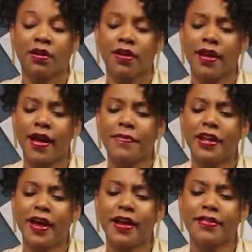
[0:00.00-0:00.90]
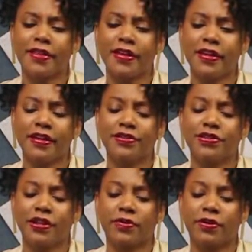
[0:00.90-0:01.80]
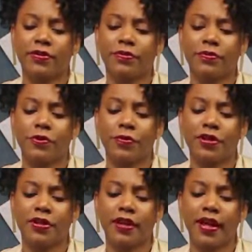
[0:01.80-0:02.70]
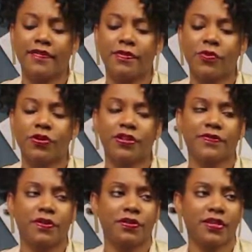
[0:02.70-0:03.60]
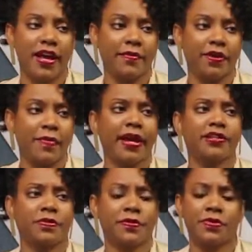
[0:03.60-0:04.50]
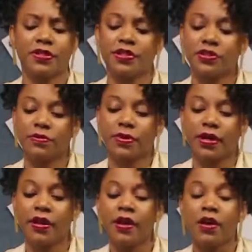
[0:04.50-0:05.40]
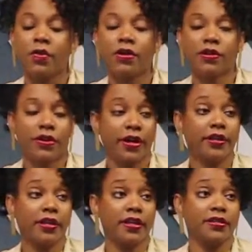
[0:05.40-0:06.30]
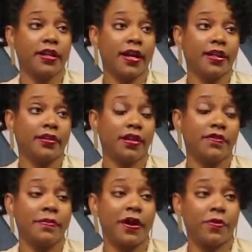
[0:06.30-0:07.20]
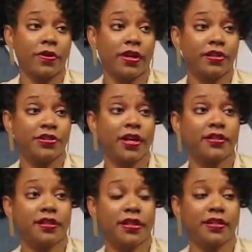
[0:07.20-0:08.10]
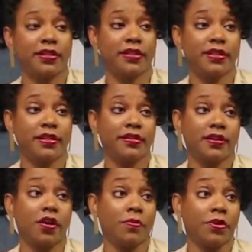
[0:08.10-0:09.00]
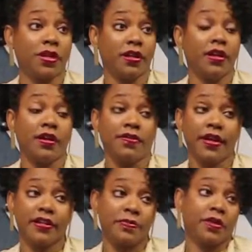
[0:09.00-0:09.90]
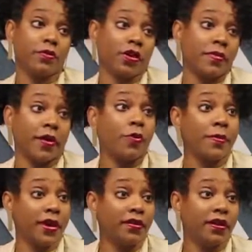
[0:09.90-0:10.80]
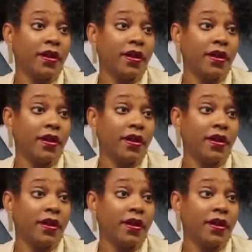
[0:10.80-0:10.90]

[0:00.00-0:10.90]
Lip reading: Yeah, I mean, I think in general, women have a more difficult time in a management position, but one of the great things that I love about working at Johnson is this is a company that is being run by women.